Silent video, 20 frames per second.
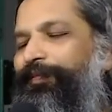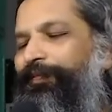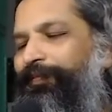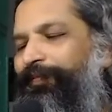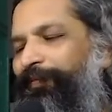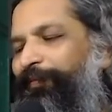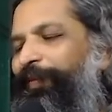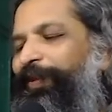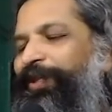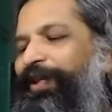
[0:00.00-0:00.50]

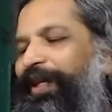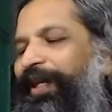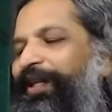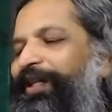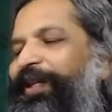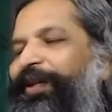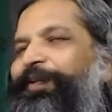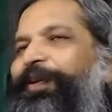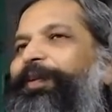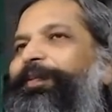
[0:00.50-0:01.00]
which
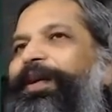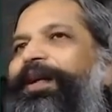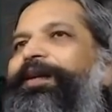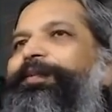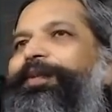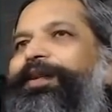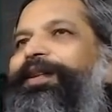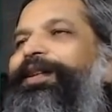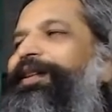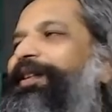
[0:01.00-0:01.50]
later will become
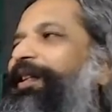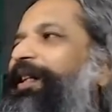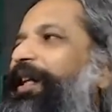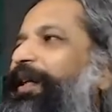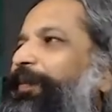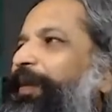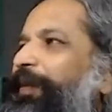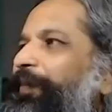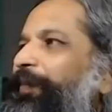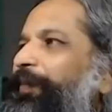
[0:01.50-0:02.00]
critical
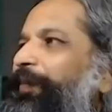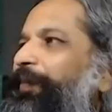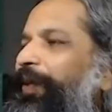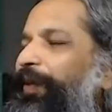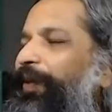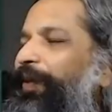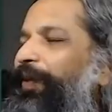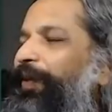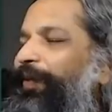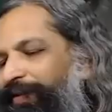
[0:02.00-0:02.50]
when
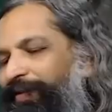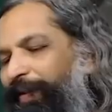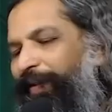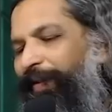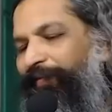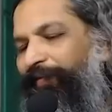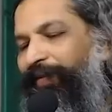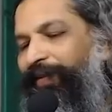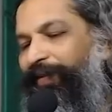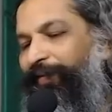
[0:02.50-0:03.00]
we look at the
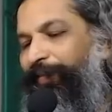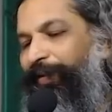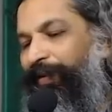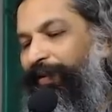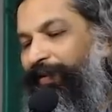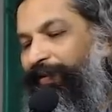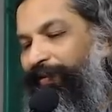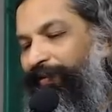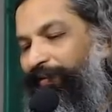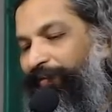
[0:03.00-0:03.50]
step of the
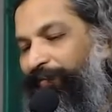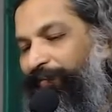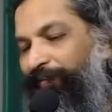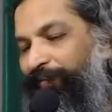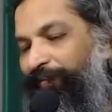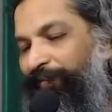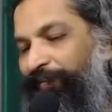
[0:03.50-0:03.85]
spirit.